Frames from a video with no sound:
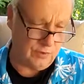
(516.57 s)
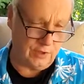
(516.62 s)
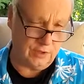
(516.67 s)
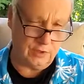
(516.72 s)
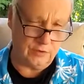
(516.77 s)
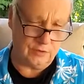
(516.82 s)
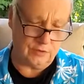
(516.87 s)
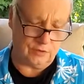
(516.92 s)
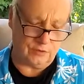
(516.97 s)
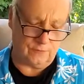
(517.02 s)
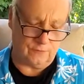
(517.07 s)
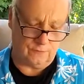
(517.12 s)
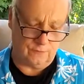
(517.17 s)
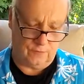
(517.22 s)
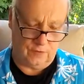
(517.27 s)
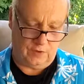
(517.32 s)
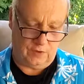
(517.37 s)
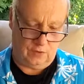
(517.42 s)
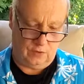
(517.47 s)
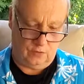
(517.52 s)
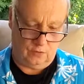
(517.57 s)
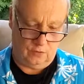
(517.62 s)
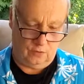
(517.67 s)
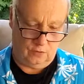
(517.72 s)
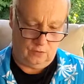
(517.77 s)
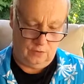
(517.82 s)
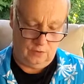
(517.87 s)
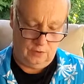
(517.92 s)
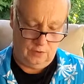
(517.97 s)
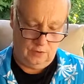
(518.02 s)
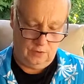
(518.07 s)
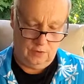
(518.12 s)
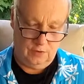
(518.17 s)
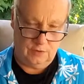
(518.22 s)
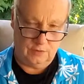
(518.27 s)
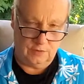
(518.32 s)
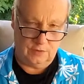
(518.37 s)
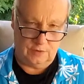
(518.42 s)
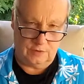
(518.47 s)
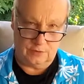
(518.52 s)
they could just feel
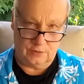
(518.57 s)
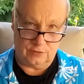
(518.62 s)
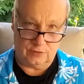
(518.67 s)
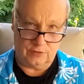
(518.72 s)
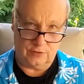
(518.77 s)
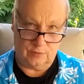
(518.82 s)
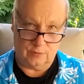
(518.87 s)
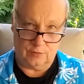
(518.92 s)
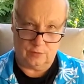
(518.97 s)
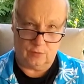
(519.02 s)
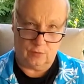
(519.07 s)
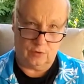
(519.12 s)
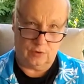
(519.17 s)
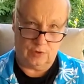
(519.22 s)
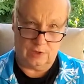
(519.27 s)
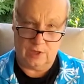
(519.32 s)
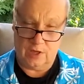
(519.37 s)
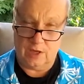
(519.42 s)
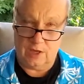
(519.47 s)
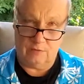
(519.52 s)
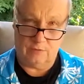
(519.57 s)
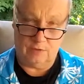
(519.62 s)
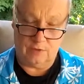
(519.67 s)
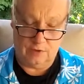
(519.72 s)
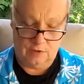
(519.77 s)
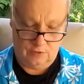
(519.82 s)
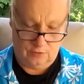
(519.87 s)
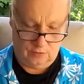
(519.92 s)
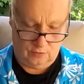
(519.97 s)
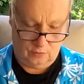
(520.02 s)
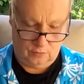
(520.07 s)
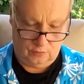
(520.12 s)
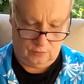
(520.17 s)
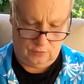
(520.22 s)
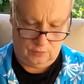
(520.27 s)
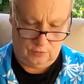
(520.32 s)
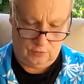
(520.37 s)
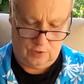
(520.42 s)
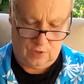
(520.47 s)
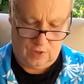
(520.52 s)
that there's something really heavy here with
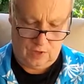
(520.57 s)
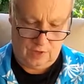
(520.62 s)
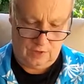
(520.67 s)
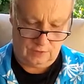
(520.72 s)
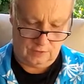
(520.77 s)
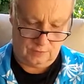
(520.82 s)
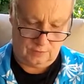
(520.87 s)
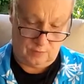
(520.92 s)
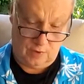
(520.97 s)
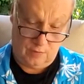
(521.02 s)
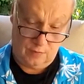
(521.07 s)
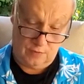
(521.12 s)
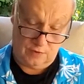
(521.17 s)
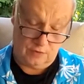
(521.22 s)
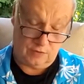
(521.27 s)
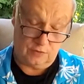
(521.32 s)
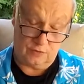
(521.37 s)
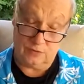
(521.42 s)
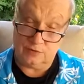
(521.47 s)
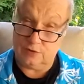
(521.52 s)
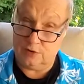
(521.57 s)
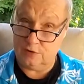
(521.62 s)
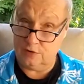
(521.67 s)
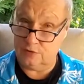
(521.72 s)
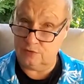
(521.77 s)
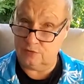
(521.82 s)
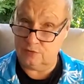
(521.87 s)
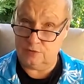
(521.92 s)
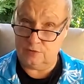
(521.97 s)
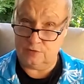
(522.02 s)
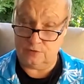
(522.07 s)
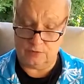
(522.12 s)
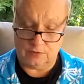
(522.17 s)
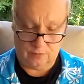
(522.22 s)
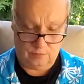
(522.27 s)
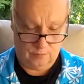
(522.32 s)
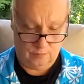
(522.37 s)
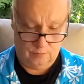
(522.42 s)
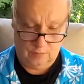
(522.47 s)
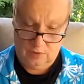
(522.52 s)
you guys. Probably in your Synastry, there's
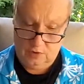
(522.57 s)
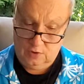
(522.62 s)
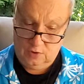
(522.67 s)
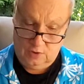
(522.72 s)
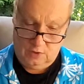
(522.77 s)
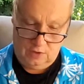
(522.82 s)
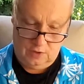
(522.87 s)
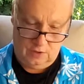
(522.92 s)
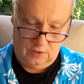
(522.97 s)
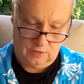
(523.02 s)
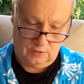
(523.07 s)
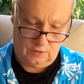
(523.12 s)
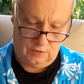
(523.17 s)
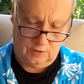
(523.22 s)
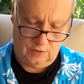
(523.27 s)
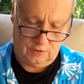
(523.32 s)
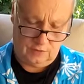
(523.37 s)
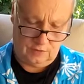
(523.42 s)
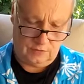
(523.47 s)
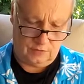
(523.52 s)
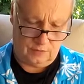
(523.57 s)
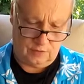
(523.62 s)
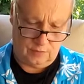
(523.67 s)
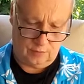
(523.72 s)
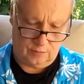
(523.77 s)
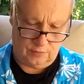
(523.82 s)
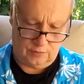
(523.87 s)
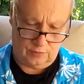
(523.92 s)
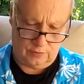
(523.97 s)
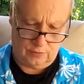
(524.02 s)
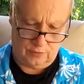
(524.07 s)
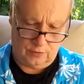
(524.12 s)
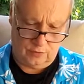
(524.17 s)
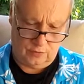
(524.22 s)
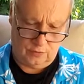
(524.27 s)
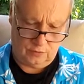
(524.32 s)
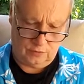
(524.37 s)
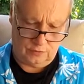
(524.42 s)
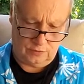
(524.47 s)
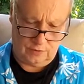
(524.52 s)
some intense
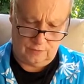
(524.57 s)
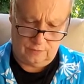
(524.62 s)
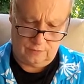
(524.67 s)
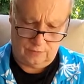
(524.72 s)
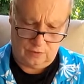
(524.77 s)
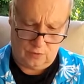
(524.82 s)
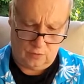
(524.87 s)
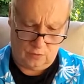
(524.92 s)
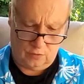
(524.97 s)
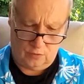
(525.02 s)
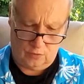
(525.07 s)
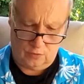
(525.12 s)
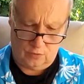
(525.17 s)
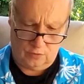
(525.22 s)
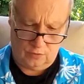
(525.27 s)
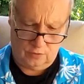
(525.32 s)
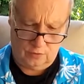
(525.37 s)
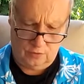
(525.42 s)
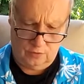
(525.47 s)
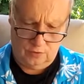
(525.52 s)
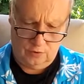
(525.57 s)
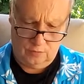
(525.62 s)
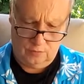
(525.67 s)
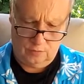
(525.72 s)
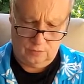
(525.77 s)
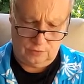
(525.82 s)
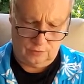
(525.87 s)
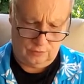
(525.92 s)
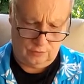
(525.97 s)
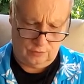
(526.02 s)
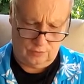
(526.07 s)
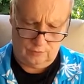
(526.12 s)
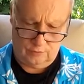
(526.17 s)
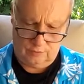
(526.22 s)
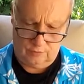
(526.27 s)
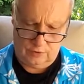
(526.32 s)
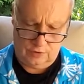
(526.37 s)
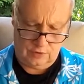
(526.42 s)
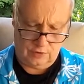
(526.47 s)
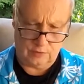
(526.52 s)
Pluto stuff going on. Pluto to
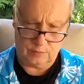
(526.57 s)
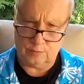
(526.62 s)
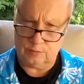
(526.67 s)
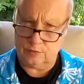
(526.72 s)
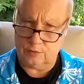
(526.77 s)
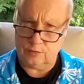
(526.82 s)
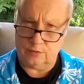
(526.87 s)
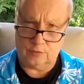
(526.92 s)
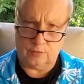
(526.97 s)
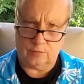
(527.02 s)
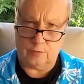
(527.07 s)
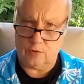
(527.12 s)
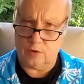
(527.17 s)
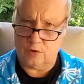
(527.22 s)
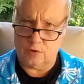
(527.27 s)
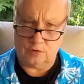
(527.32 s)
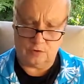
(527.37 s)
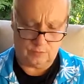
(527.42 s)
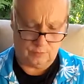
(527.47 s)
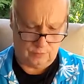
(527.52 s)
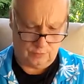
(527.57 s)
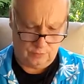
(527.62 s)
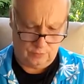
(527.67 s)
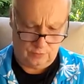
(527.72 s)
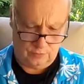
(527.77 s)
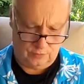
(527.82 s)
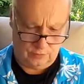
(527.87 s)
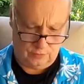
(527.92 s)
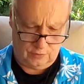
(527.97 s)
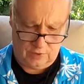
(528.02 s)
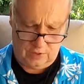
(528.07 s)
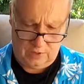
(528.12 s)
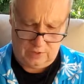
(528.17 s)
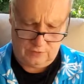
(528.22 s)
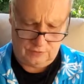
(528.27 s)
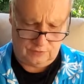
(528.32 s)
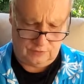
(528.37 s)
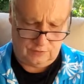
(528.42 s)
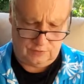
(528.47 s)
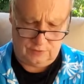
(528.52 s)
Venus, Pluto to Mars, Pluto's
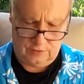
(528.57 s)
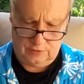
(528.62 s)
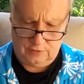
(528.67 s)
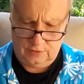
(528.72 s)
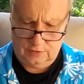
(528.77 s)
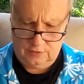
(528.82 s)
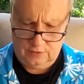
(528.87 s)
AC,